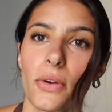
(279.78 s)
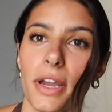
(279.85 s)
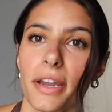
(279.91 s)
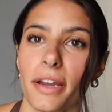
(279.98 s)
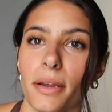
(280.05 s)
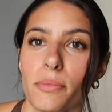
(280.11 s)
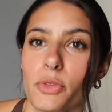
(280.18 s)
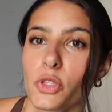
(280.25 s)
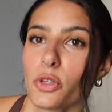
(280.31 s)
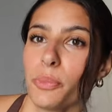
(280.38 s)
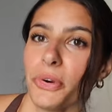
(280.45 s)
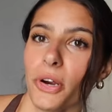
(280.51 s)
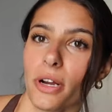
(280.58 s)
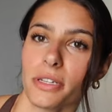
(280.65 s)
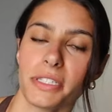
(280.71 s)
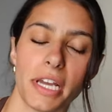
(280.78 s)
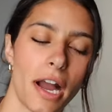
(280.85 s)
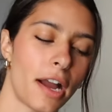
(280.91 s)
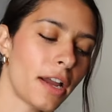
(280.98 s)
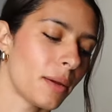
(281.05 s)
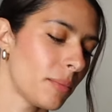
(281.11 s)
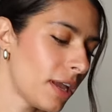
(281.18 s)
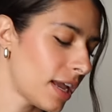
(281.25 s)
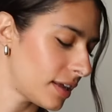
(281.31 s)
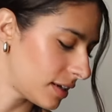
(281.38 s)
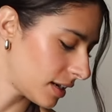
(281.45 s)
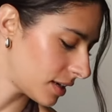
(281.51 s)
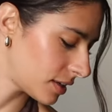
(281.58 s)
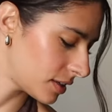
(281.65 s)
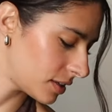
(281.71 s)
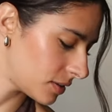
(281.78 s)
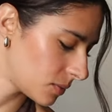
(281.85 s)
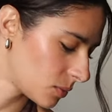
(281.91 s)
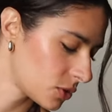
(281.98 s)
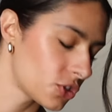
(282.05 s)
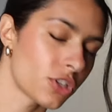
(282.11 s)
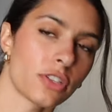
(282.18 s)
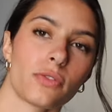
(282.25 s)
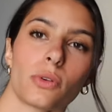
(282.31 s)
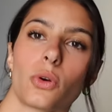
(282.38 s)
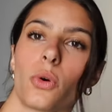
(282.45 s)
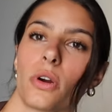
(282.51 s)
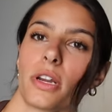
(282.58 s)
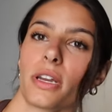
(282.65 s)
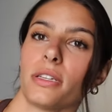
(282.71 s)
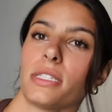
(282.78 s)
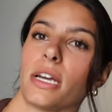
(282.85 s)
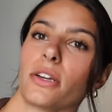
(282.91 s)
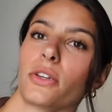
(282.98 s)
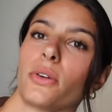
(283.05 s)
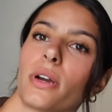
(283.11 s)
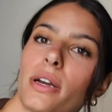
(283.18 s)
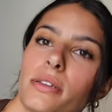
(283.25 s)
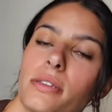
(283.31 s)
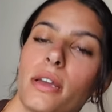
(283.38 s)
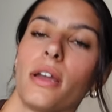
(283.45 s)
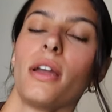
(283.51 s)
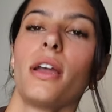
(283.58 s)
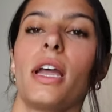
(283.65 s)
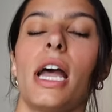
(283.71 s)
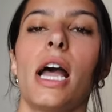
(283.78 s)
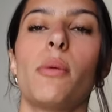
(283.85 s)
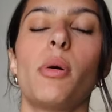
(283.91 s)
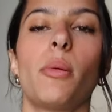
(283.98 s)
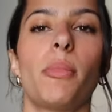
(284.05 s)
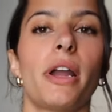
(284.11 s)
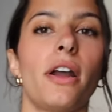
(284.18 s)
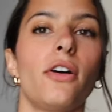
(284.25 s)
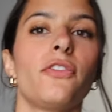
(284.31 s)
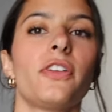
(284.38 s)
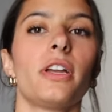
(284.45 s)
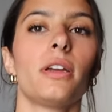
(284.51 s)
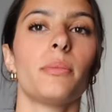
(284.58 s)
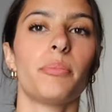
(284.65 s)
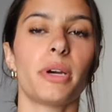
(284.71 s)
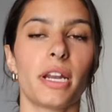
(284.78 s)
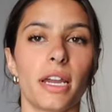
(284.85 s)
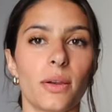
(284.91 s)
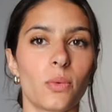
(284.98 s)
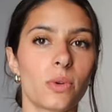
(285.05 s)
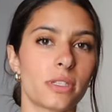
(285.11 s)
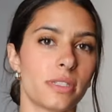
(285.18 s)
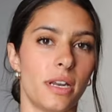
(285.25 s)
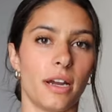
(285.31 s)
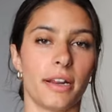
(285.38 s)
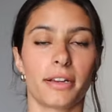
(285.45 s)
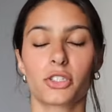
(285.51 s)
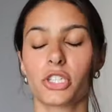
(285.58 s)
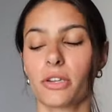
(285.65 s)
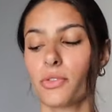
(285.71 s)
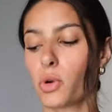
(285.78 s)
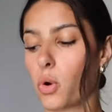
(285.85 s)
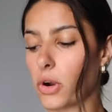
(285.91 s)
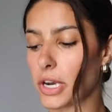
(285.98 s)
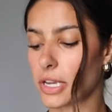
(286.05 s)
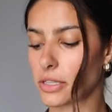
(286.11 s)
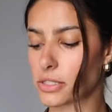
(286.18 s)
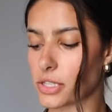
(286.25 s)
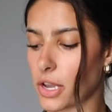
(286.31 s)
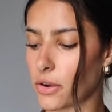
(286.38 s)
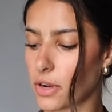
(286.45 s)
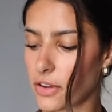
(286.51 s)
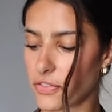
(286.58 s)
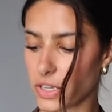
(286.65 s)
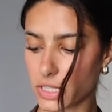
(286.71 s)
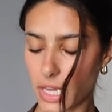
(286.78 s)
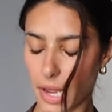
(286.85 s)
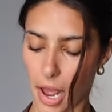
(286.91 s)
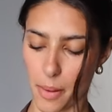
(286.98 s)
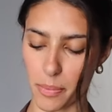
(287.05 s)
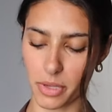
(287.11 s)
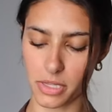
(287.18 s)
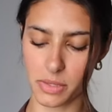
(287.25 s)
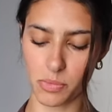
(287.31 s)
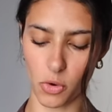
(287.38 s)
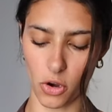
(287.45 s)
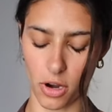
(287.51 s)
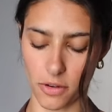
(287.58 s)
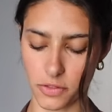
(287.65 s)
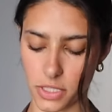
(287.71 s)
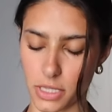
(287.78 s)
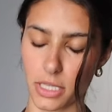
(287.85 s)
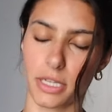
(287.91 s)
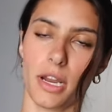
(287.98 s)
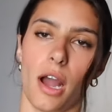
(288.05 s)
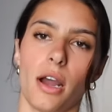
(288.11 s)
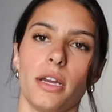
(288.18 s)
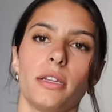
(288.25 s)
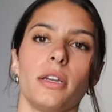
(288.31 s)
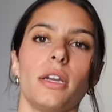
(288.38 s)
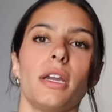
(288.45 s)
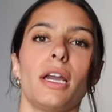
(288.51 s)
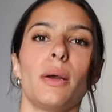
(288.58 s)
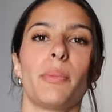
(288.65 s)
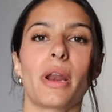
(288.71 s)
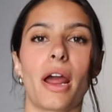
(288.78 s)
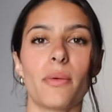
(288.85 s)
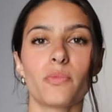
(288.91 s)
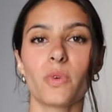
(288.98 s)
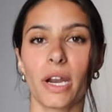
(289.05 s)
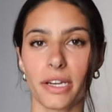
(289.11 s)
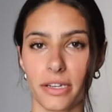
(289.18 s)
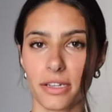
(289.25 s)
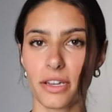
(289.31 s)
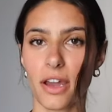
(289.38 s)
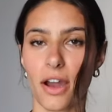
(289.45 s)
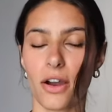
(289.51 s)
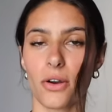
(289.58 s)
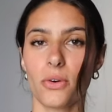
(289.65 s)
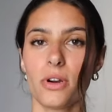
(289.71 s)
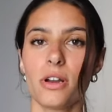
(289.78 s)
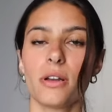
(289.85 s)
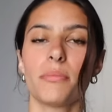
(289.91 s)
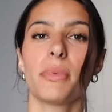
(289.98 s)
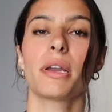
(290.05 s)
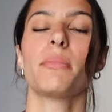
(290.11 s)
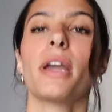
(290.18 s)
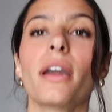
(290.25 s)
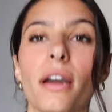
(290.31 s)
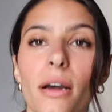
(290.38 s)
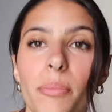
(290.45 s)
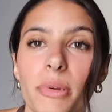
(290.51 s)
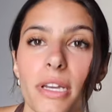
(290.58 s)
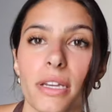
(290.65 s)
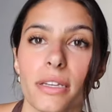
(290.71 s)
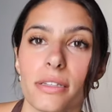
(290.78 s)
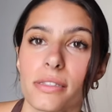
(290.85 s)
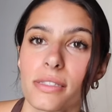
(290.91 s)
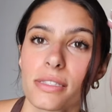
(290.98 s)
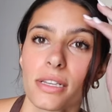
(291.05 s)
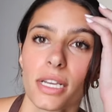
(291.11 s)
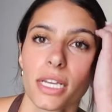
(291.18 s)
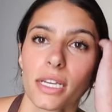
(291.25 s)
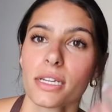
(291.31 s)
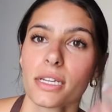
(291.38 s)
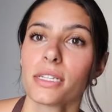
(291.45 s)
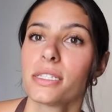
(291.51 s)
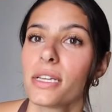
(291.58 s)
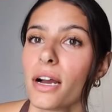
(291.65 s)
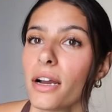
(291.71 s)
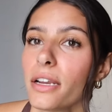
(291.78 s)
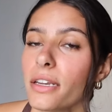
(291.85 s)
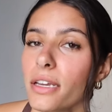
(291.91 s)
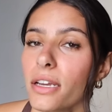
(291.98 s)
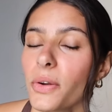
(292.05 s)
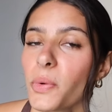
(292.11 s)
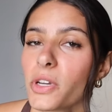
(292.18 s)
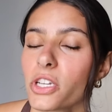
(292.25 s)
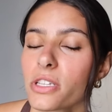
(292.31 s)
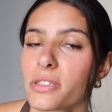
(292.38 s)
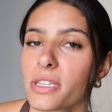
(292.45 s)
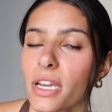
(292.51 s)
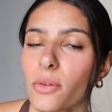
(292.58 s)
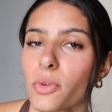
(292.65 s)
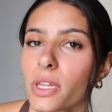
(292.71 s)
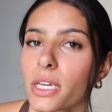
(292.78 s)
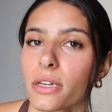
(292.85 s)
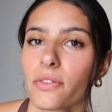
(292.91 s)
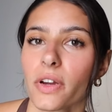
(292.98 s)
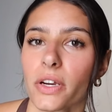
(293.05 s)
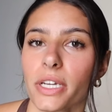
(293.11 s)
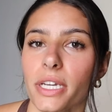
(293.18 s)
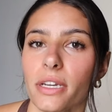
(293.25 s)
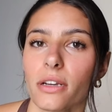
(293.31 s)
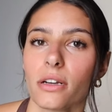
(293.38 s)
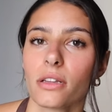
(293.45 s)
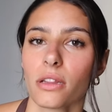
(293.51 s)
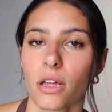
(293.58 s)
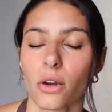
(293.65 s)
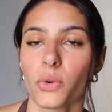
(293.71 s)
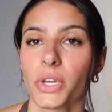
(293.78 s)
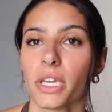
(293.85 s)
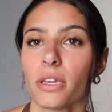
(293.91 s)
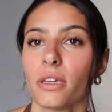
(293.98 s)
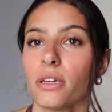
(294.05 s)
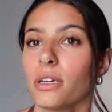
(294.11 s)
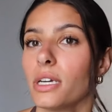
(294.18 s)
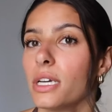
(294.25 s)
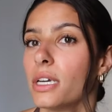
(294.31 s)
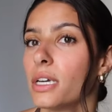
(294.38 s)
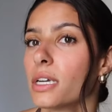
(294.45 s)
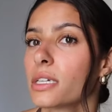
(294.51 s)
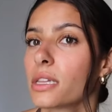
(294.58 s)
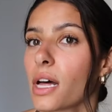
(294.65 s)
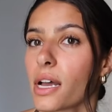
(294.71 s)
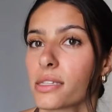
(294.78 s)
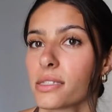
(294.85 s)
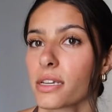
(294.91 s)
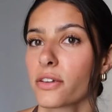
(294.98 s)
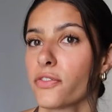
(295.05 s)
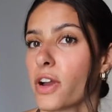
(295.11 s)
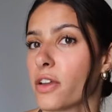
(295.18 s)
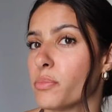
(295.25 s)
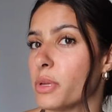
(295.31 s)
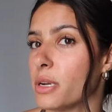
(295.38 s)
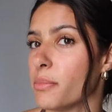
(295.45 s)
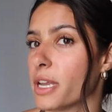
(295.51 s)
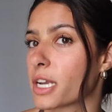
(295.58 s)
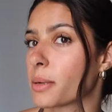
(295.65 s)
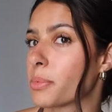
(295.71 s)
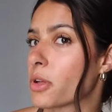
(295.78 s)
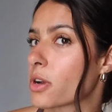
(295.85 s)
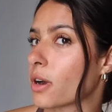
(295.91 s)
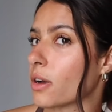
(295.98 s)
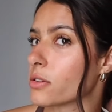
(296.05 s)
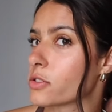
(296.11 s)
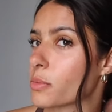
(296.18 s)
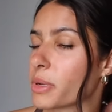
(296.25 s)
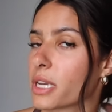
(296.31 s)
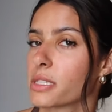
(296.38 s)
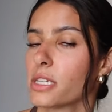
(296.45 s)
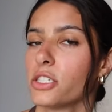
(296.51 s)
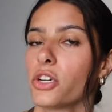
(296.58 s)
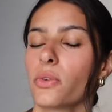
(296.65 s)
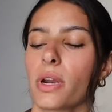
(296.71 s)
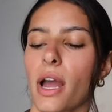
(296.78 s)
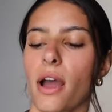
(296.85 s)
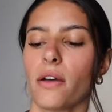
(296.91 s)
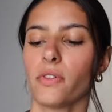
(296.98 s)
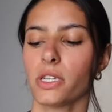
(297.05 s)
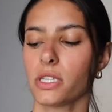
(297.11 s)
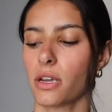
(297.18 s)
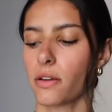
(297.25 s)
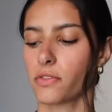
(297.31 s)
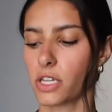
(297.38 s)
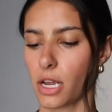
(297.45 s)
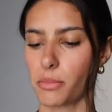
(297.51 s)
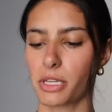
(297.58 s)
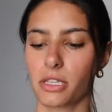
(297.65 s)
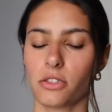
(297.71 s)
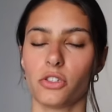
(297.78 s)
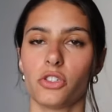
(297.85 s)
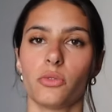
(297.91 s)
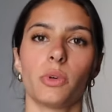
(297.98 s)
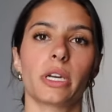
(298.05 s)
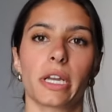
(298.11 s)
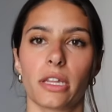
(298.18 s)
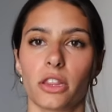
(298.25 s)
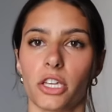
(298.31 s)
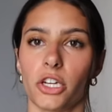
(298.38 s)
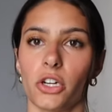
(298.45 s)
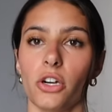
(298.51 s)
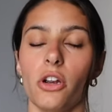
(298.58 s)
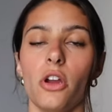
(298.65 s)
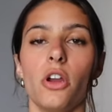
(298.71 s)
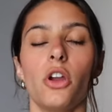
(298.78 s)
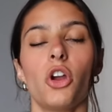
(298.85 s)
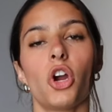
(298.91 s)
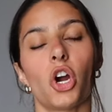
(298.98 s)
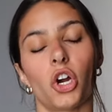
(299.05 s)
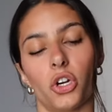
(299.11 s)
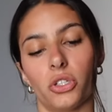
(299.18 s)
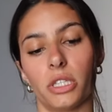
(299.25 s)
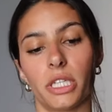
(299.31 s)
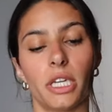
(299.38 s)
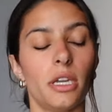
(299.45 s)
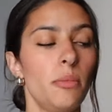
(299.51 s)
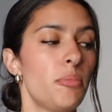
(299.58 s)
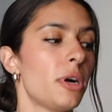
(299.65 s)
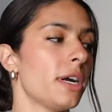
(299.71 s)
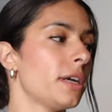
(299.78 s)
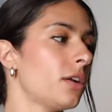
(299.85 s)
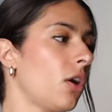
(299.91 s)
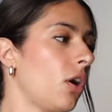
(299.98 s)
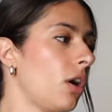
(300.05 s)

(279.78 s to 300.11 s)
Okay, I'm super on time, and I was just recording and telling you guys about my outfit, but I was not actually recording. So I feel like that happens more often than not, but I'm ready to go. My makeup is done. We just stayed with like a very glowy classic 5-minute makeup look, also because I don't have a ton of time because I do want to get there early, but